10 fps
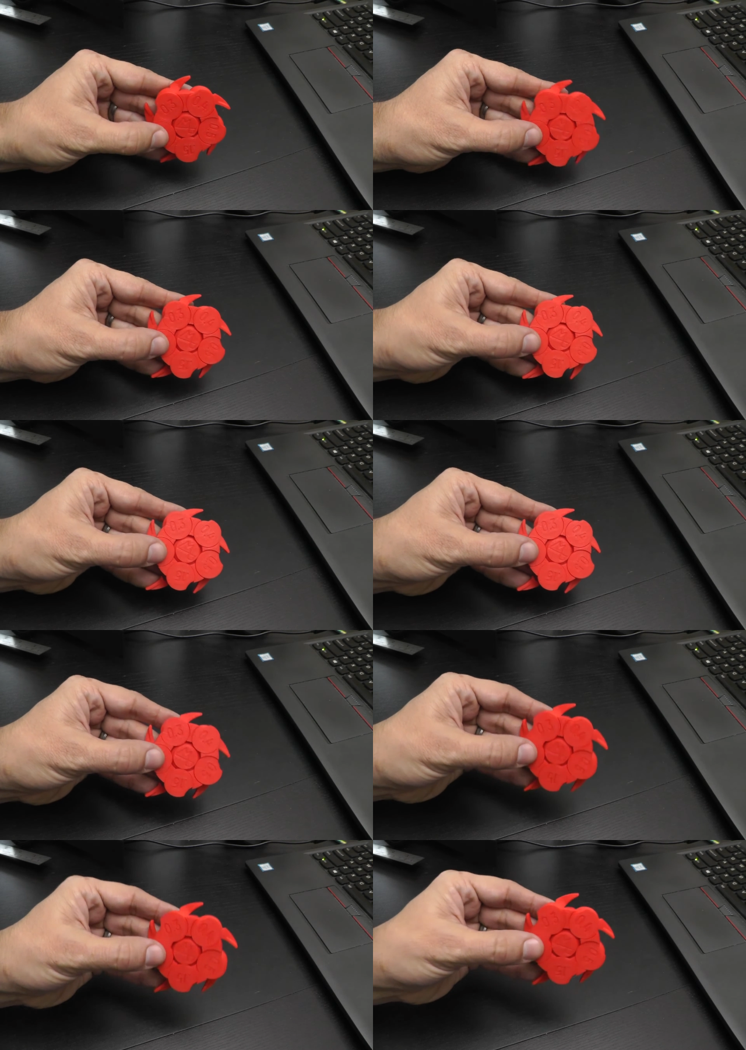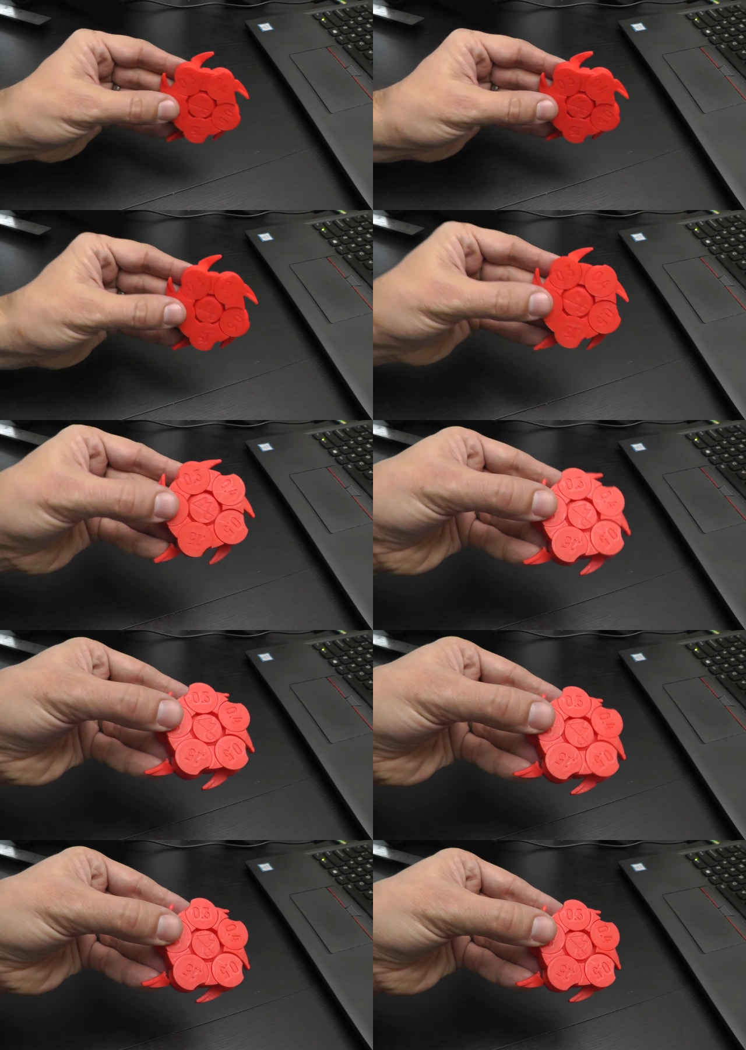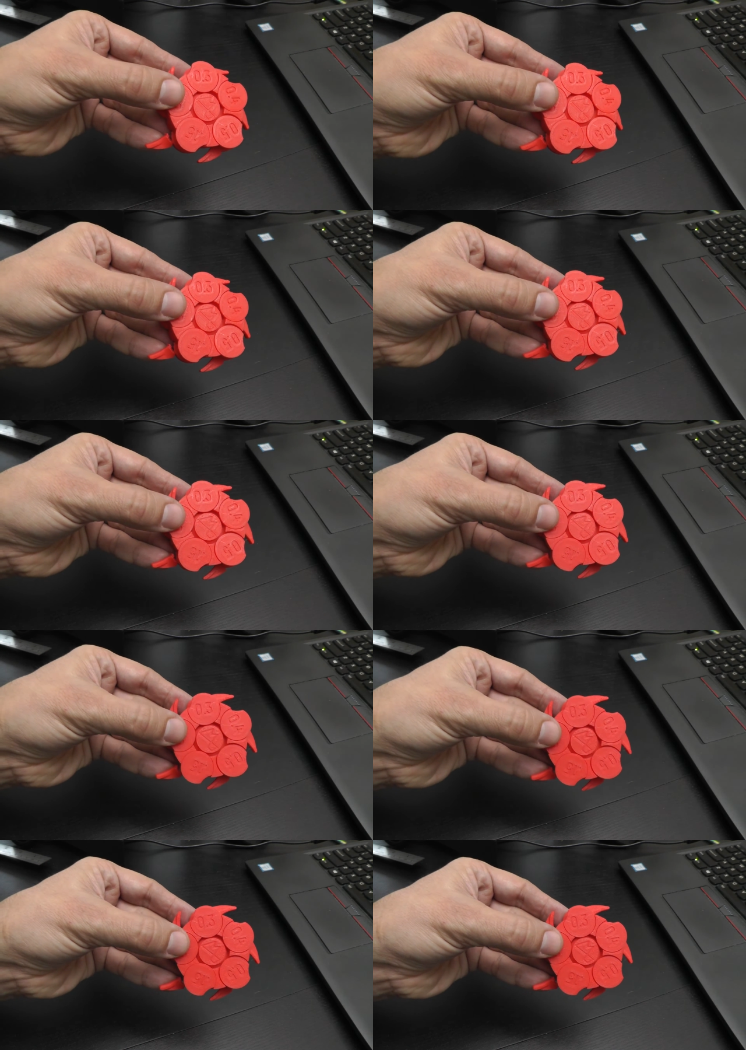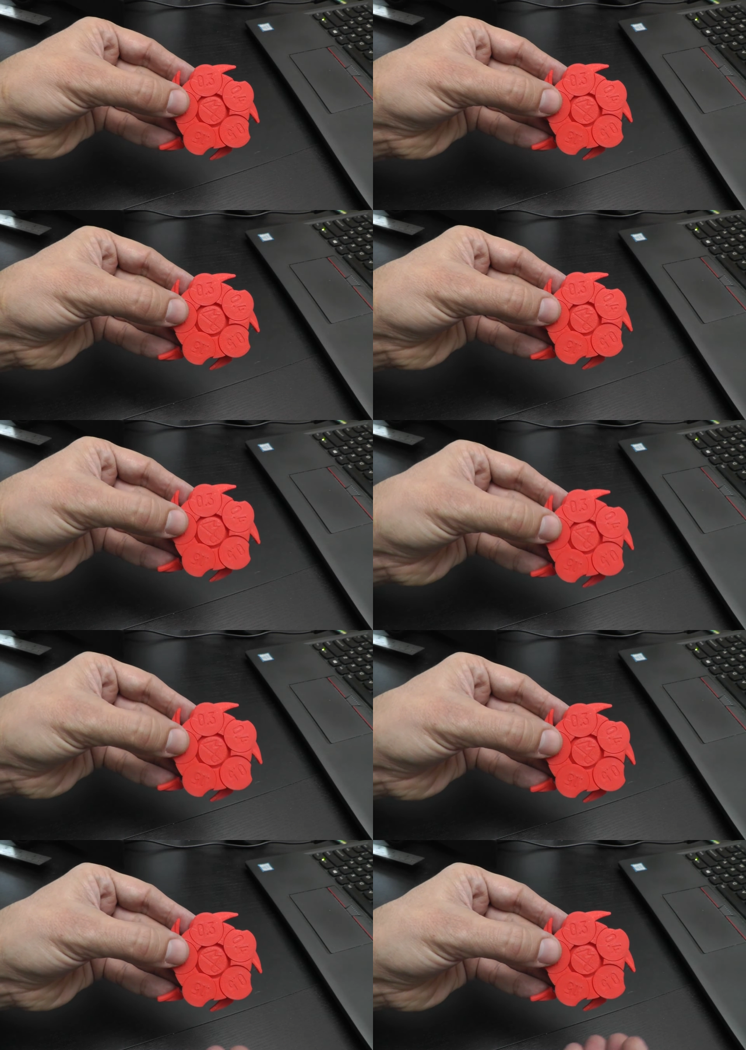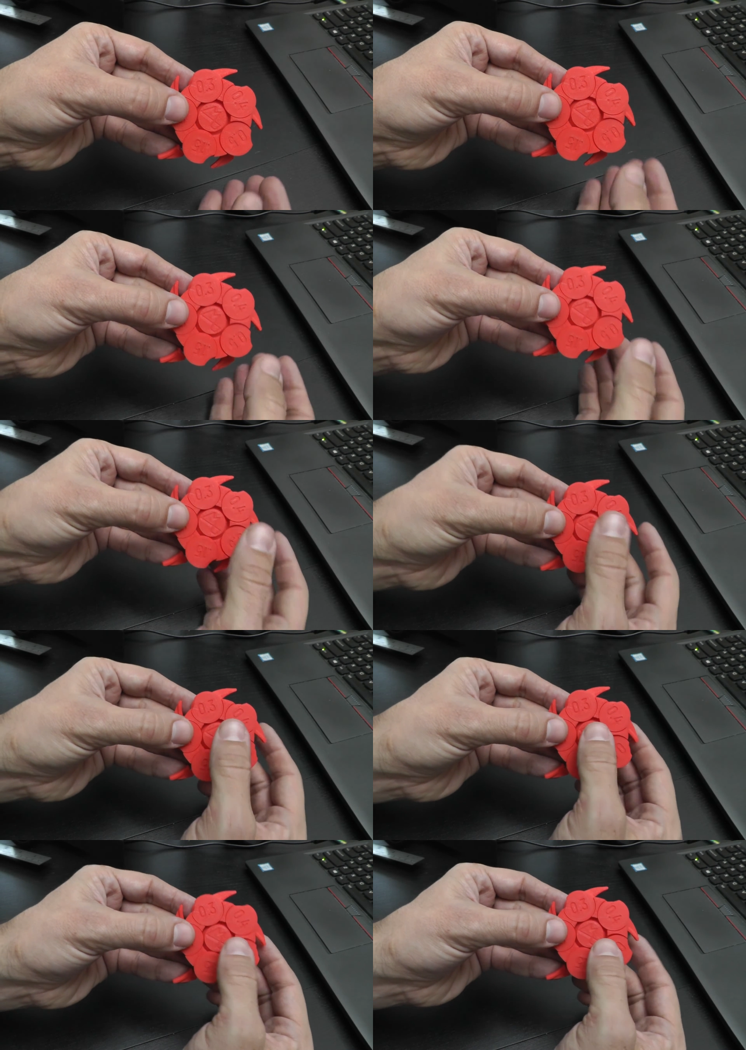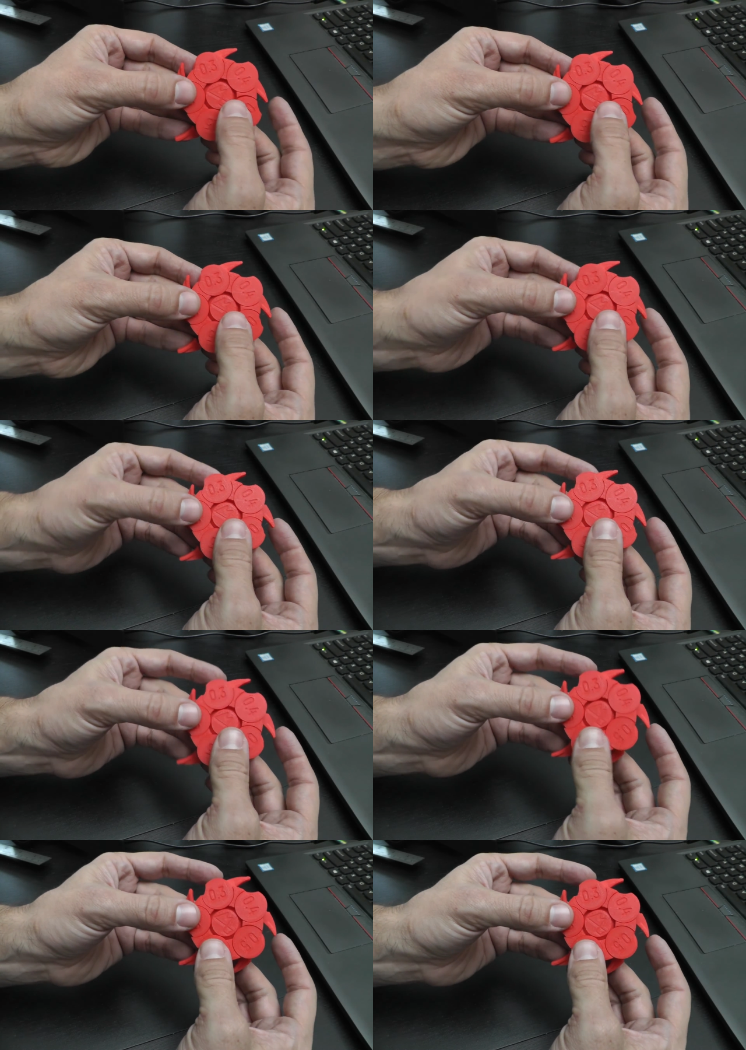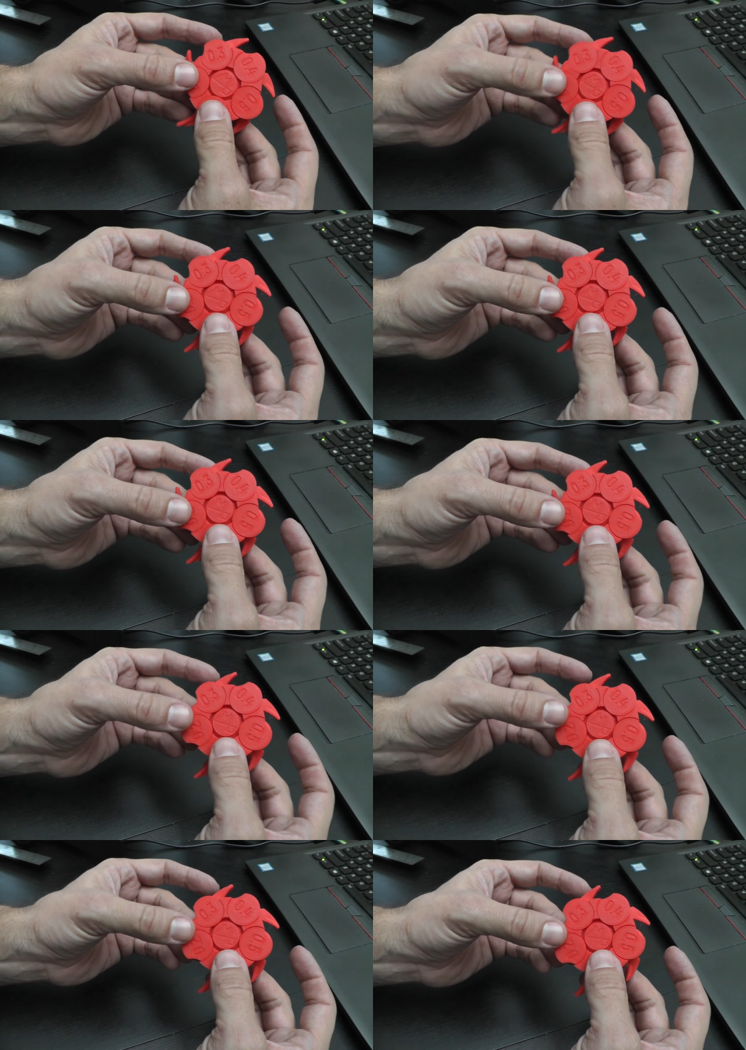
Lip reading: [unreadable: no face in view]